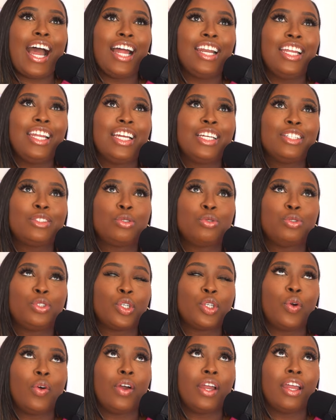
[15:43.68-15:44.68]
need to
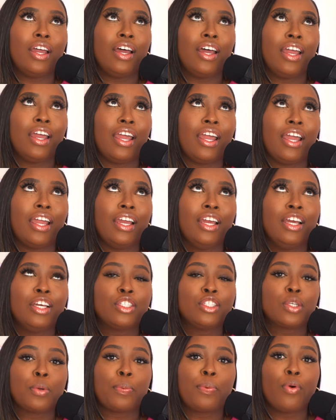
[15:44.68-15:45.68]
join a
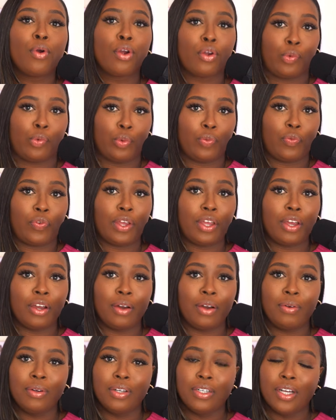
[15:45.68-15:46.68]
support group for
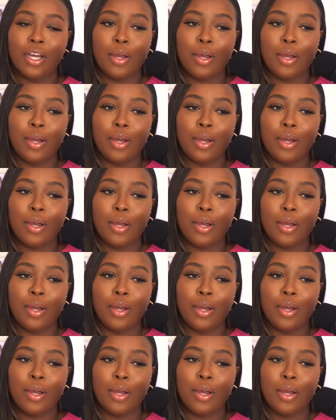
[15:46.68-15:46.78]
him,